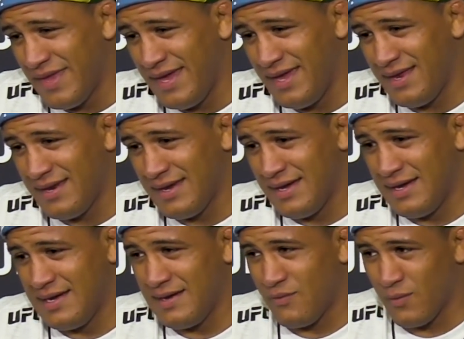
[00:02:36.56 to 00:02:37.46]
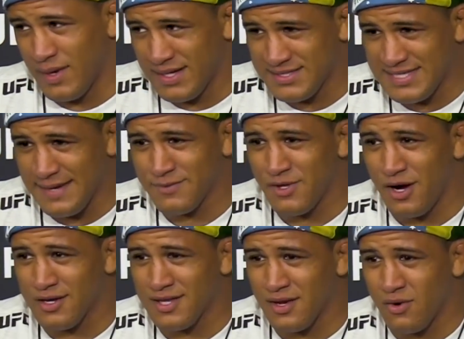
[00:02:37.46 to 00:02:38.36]
and uh, when I step in the
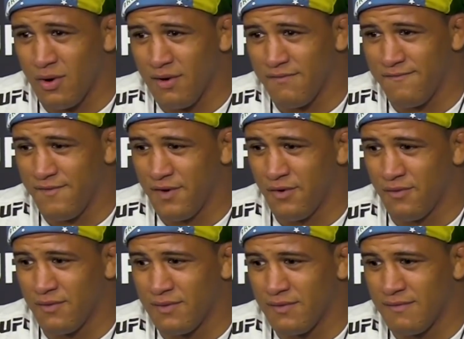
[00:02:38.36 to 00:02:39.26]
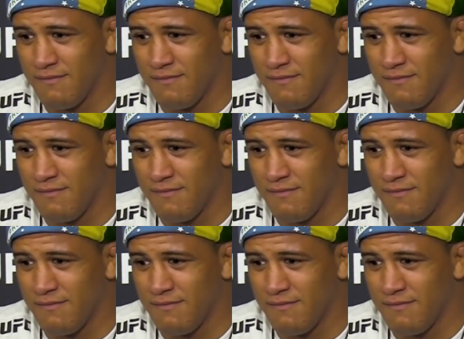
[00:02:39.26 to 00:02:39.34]
octagon, I feel